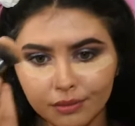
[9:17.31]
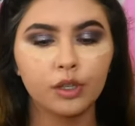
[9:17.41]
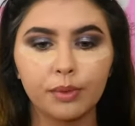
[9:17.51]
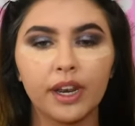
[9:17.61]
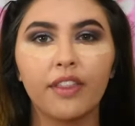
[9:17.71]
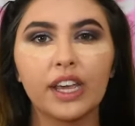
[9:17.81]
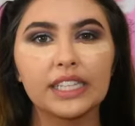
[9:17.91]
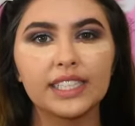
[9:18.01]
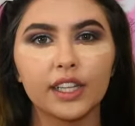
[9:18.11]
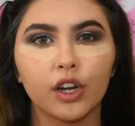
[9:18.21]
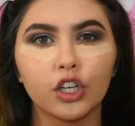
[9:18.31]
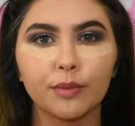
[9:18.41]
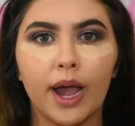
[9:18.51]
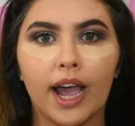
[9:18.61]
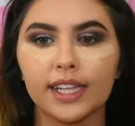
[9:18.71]
So to blend out the concealer under
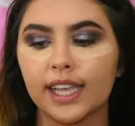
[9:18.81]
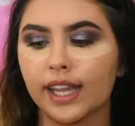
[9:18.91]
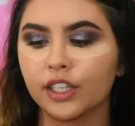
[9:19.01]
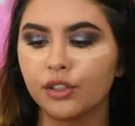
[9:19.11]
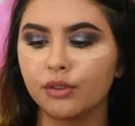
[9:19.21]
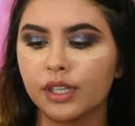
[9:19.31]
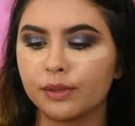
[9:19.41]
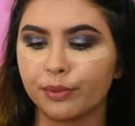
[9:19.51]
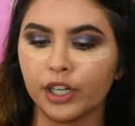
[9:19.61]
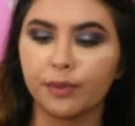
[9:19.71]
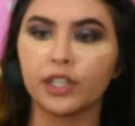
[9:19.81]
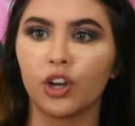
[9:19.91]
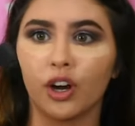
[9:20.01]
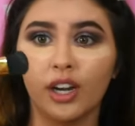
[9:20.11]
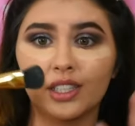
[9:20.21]
my eyes, I like to use this brush by
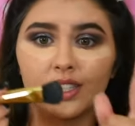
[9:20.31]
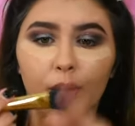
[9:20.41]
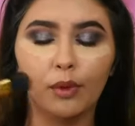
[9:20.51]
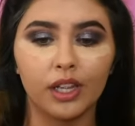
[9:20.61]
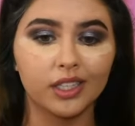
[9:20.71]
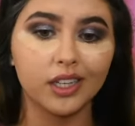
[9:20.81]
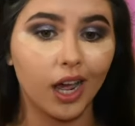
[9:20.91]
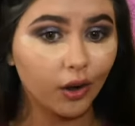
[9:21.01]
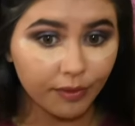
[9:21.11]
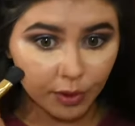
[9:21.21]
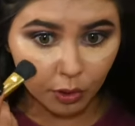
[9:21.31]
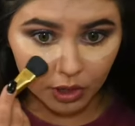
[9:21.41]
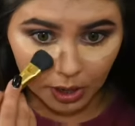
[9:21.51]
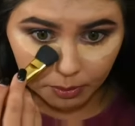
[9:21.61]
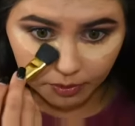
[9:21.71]
Tarte. It's double-ended. I don't even know the
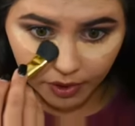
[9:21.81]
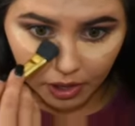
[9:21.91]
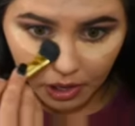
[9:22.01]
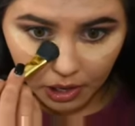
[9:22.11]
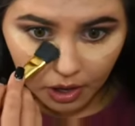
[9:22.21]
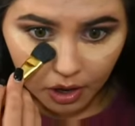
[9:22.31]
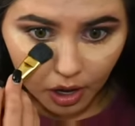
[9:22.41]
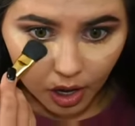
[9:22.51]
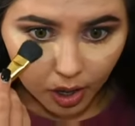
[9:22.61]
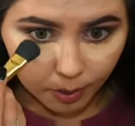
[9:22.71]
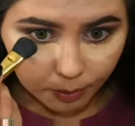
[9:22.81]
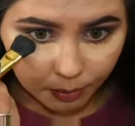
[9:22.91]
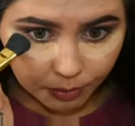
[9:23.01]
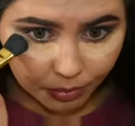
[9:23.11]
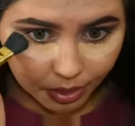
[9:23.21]
name of it,
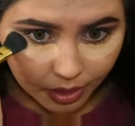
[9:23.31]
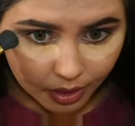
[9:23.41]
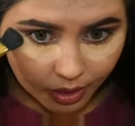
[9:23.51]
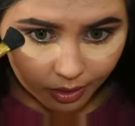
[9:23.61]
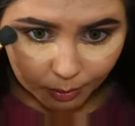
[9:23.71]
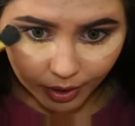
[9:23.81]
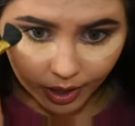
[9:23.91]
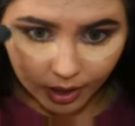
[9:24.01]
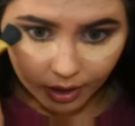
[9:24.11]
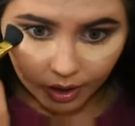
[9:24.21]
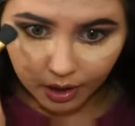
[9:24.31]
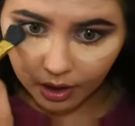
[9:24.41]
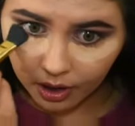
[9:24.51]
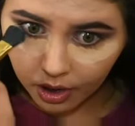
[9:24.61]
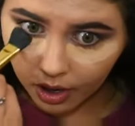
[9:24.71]
um but
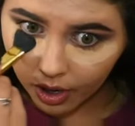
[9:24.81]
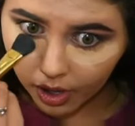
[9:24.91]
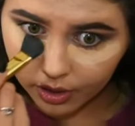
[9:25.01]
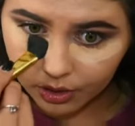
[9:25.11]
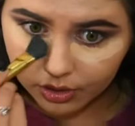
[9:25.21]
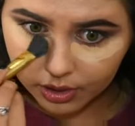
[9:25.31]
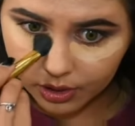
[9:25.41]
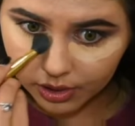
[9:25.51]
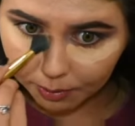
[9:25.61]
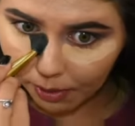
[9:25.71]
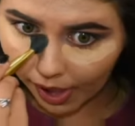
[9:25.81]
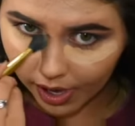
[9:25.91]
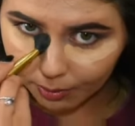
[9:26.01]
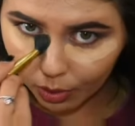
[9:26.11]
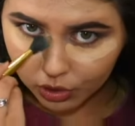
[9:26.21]
I like to use this in like
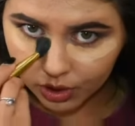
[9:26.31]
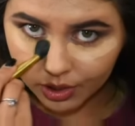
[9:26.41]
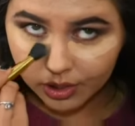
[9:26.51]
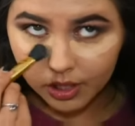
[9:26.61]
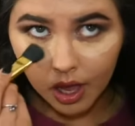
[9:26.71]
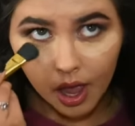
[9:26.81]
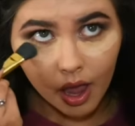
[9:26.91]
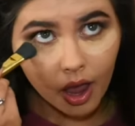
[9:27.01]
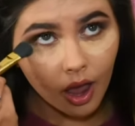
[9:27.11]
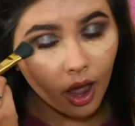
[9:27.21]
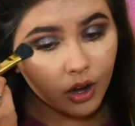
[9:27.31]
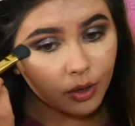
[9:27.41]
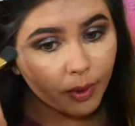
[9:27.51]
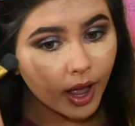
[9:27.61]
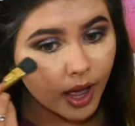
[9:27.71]
patting motions
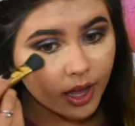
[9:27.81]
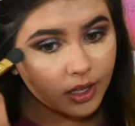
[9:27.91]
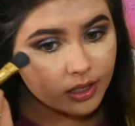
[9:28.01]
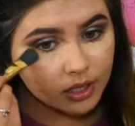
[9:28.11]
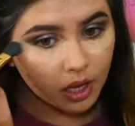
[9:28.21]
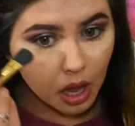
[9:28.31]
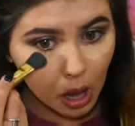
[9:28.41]
under my eyes.